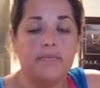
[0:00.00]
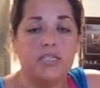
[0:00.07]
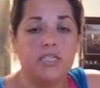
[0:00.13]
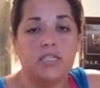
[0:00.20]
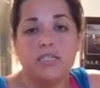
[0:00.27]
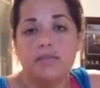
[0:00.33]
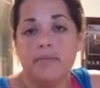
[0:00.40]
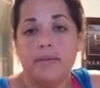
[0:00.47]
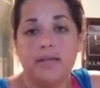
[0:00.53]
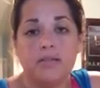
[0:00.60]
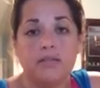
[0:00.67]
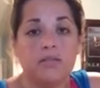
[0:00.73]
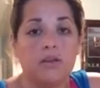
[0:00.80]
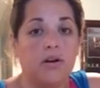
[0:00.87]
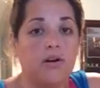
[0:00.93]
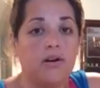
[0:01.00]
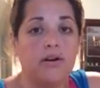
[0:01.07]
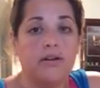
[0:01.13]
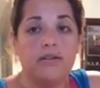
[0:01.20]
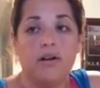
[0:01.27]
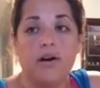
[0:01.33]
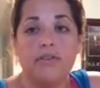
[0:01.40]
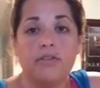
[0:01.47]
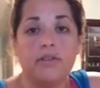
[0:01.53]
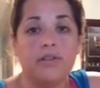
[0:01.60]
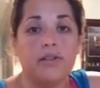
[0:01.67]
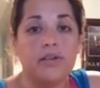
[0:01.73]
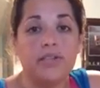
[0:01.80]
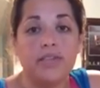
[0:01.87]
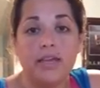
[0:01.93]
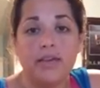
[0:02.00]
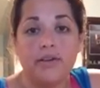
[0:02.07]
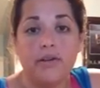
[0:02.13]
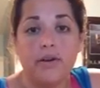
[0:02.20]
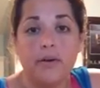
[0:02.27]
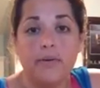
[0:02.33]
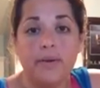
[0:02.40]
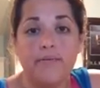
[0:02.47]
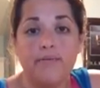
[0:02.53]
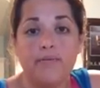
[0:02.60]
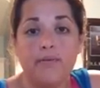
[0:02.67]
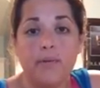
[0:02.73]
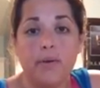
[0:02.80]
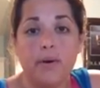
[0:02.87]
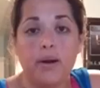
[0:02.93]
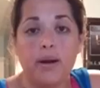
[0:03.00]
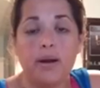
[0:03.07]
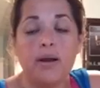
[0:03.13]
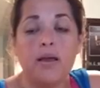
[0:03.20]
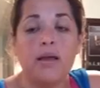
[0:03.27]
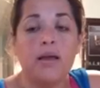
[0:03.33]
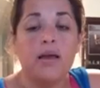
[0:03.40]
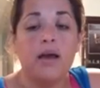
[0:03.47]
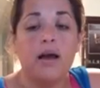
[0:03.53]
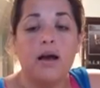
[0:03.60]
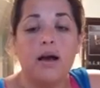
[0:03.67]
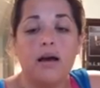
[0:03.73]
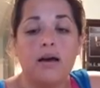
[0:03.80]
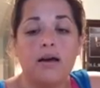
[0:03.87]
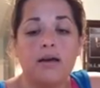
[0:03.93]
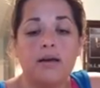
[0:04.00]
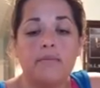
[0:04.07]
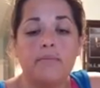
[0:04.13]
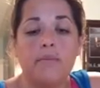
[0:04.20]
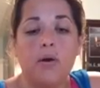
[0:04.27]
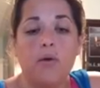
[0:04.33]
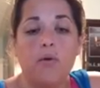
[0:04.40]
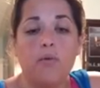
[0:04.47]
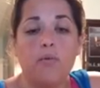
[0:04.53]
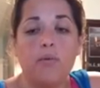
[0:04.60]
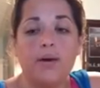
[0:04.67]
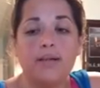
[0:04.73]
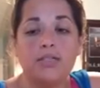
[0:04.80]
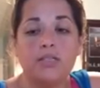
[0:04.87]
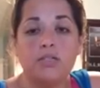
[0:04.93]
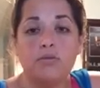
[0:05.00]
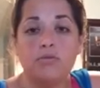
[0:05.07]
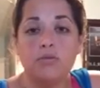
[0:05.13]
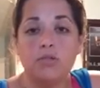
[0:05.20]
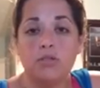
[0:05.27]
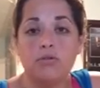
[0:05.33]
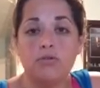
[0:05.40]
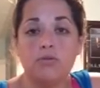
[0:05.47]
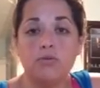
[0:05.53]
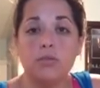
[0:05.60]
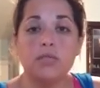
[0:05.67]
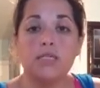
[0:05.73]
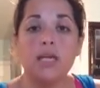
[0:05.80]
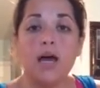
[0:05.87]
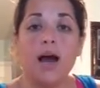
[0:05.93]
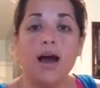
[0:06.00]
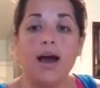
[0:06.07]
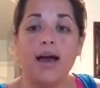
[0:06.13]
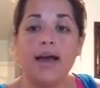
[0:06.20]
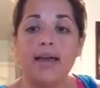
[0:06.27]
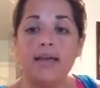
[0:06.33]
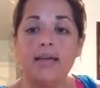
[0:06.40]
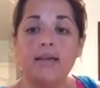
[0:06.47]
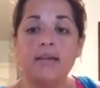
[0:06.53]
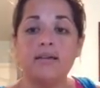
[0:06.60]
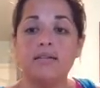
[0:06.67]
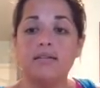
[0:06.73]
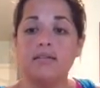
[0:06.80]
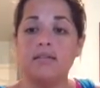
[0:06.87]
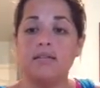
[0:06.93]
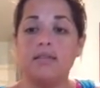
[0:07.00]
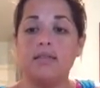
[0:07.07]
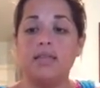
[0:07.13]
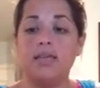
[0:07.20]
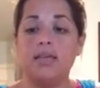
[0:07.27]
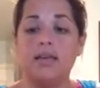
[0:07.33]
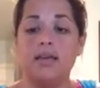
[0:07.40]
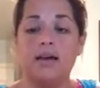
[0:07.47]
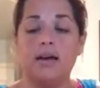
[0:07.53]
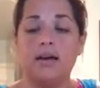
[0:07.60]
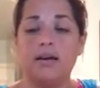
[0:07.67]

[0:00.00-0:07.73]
Just depends on the look that you're going for. Once you do tie the